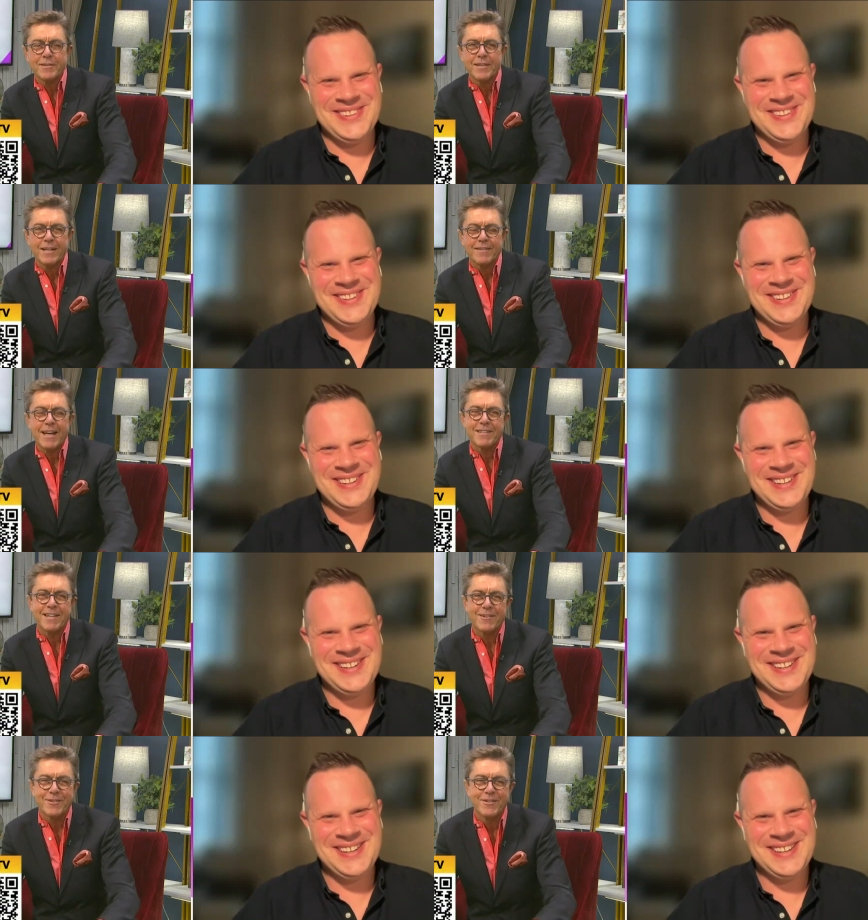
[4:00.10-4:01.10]
Speaker 1: see it. Thanks,
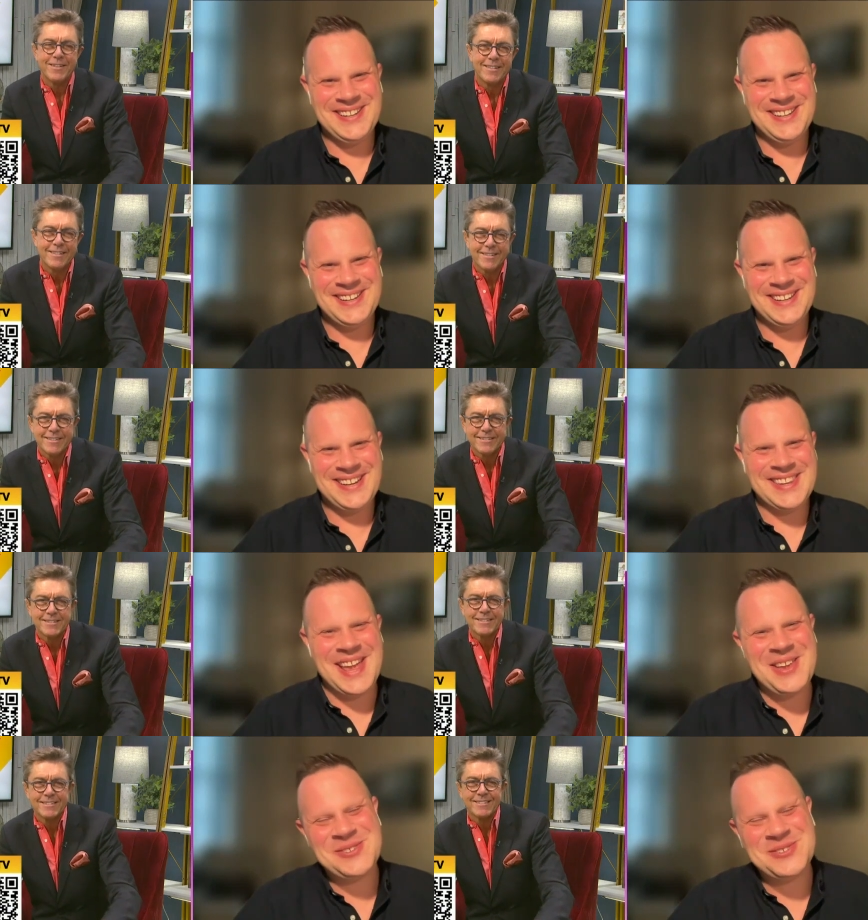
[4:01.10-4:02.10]
Andrew.
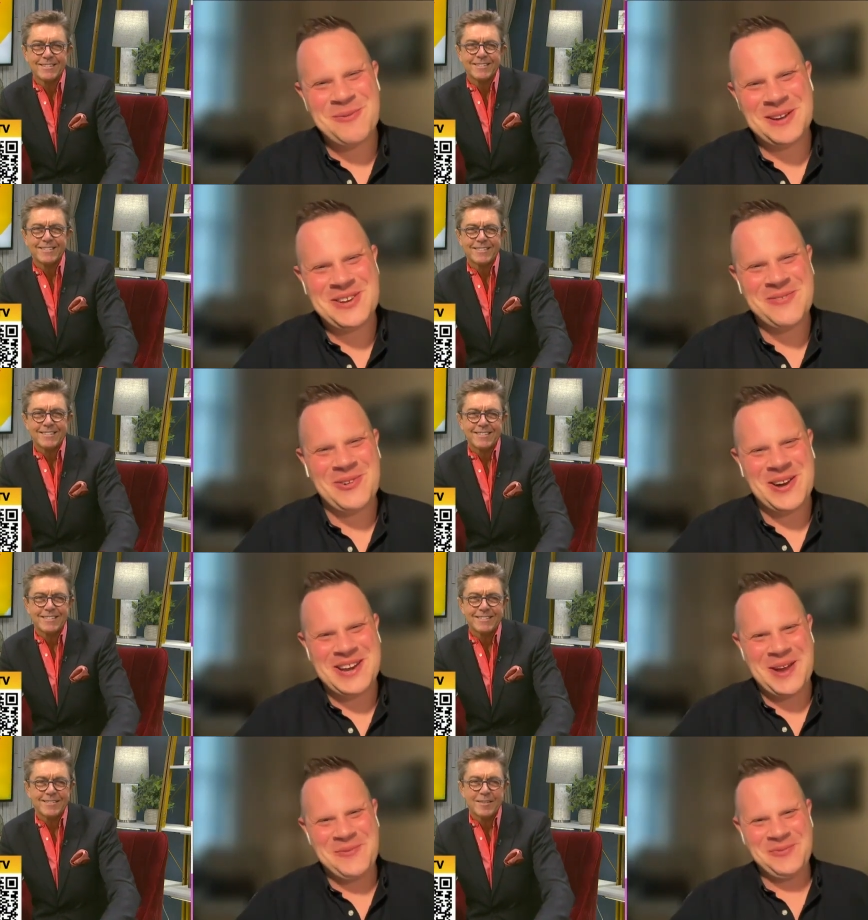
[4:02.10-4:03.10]
Speaker 2: Thank you so much. Have a great
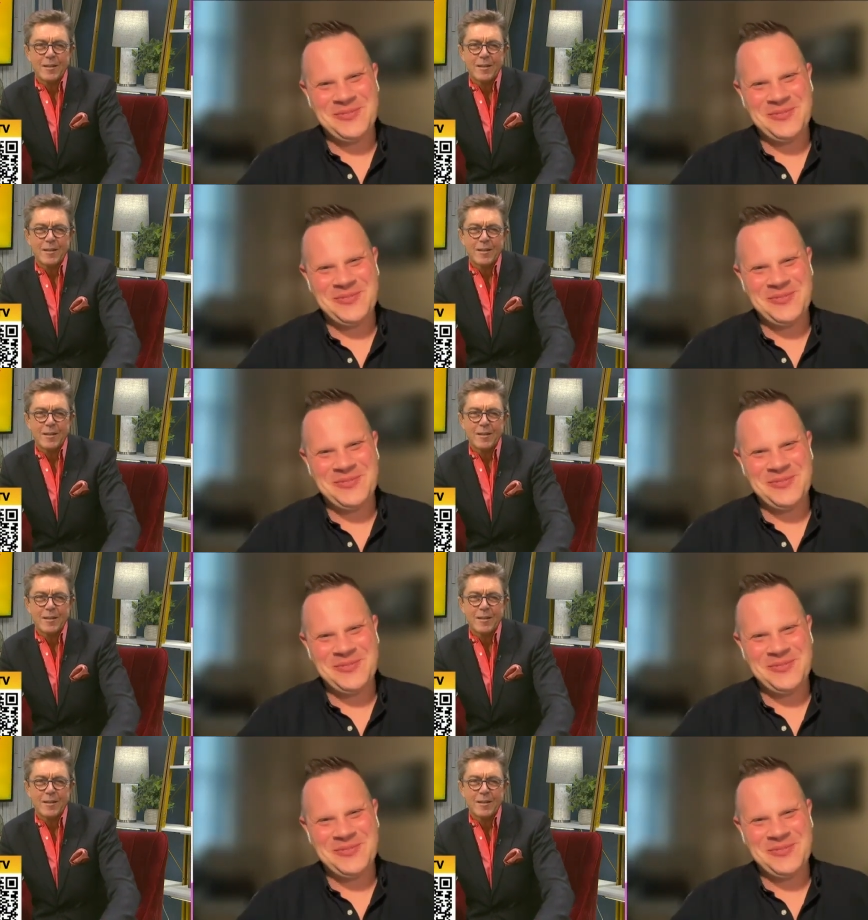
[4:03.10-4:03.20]
day.